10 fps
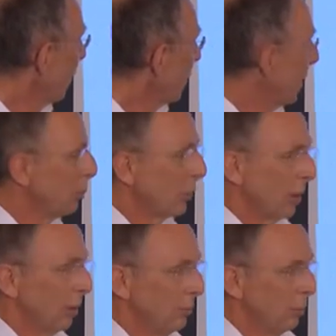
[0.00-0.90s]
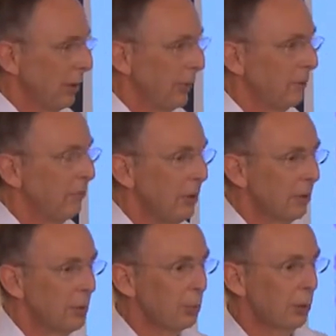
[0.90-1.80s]
as a stem cell. We have these
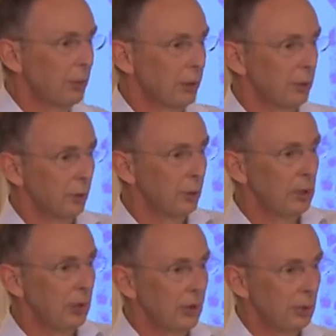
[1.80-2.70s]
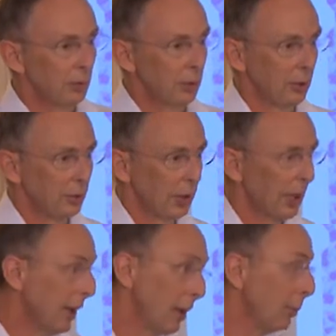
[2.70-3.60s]
very primitive early stem cells,
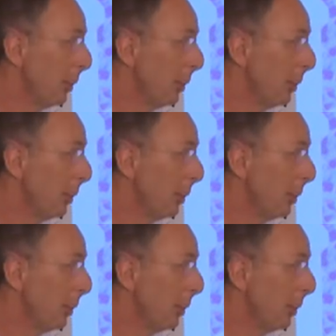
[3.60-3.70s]
okay? And they're not